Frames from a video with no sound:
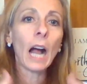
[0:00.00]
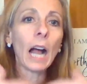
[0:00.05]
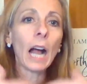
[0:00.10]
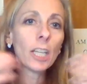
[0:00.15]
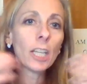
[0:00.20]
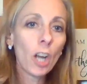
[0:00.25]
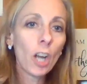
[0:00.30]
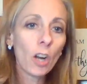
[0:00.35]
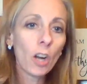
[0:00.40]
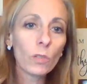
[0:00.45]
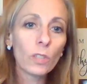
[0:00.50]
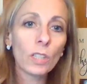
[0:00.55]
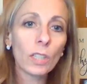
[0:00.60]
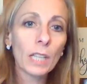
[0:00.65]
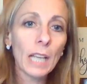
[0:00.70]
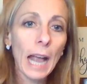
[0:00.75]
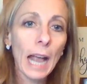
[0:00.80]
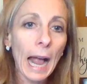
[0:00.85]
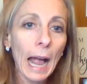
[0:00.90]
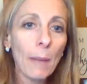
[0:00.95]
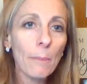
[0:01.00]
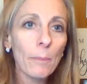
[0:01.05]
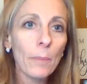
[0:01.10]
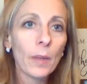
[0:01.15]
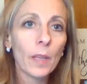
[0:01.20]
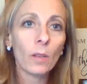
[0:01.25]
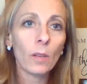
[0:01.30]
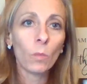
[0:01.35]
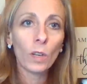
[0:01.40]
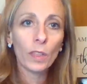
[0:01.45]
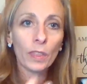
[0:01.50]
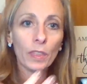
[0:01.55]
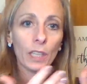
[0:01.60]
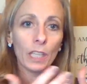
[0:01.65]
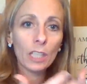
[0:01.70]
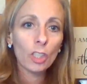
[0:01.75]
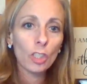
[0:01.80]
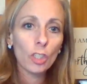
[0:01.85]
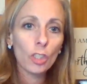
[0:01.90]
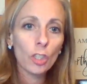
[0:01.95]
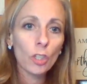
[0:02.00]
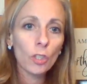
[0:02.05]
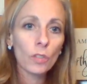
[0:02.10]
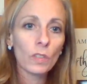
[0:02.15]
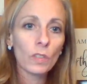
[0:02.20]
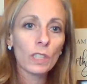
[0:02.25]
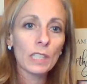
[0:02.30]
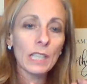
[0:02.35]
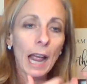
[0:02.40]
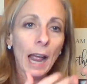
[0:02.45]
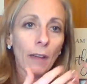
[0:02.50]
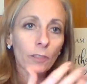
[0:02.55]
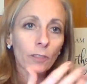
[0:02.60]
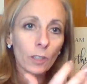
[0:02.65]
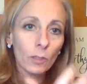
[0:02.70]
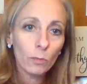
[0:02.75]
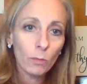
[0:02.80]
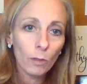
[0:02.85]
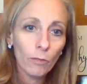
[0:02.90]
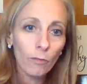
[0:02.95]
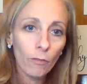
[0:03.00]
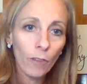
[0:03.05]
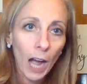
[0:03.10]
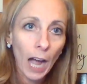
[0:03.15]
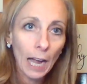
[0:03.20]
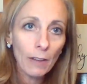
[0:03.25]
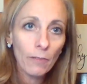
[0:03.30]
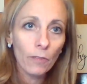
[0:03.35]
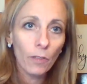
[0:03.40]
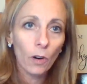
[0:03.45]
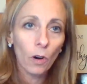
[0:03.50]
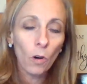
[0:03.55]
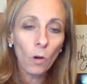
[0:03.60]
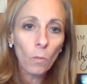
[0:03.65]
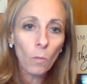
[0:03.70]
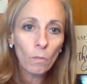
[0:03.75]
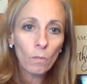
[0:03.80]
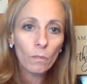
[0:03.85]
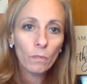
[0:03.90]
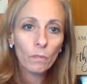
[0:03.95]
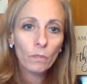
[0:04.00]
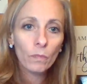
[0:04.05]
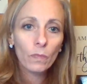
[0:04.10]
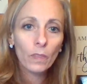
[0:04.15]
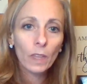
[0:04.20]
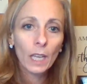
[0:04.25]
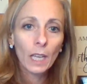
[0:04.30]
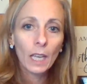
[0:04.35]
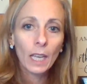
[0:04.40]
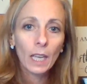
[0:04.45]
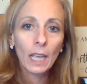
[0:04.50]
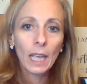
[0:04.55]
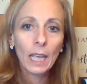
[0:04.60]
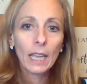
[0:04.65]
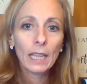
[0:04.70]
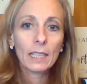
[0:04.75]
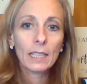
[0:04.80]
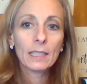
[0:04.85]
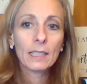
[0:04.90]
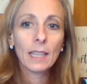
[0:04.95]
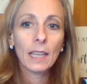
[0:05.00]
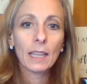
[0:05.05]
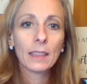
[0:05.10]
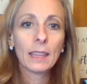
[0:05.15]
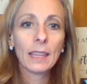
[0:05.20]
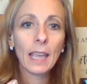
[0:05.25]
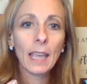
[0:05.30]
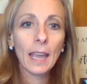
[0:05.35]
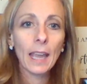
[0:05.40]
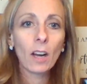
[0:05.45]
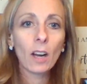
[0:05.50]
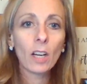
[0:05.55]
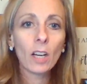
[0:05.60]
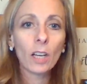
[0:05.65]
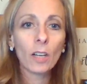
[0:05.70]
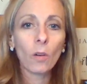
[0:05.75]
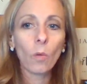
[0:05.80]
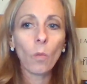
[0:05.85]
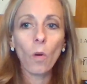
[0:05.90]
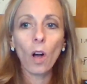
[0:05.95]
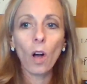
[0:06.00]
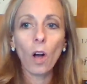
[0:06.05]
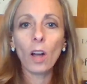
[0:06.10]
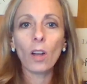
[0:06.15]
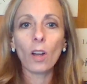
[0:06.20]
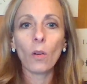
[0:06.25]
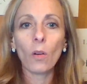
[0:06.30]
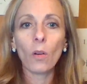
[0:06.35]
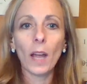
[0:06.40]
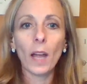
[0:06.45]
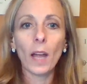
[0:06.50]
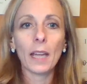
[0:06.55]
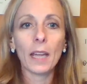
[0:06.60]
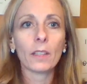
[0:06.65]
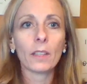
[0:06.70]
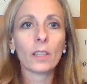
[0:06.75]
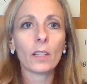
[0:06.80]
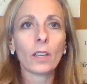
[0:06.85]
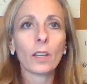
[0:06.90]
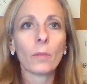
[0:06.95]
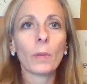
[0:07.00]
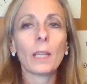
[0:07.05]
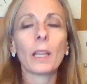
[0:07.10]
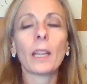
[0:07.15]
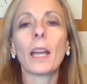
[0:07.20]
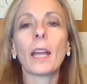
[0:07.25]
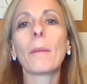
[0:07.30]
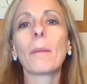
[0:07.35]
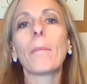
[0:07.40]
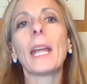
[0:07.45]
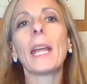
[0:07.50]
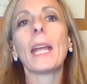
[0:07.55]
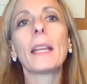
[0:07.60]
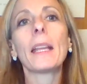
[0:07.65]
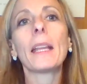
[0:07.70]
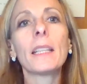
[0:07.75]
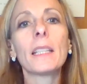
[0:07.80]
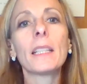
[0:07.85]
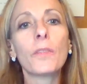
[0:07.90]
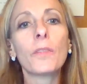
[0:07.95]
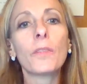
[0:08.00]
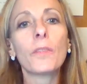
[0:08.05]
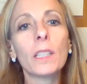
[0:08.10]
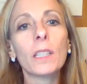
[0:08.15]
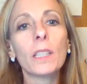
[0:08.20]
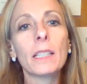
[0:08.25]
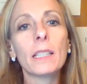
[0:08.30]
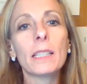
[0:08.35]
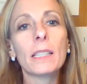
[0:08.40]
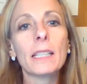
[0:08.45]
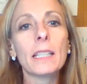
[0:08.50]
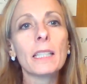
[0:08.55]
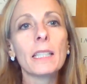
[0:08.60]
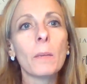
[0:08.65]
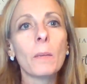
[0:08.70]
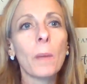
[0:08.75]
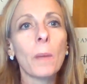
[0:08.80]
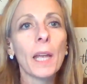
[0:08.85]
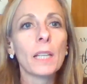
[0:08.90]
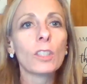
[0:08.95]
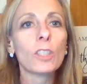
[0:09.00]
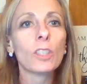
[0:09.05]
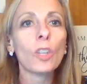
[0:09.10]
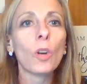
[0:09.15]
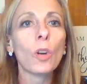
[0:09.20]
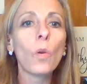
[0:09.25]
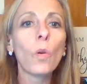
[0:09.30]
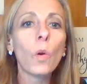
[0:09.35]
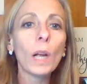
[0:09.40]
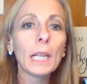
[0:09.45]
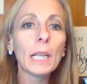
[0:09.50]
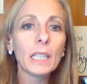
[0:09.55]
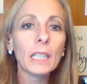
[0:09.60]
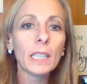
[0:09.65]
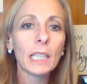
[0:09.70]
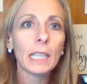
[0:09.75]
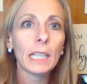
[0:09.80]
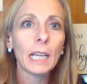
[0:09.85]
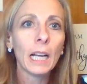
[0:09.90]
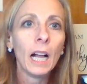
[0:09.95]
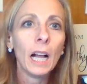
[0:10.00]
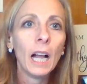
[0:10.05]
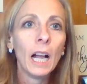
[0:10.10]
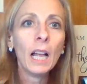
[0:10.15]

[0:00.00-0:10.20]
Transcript: I know is going to happen with these students after revival is that they are going to walk away and they're going to be like, man, these feelings dissipate so quickly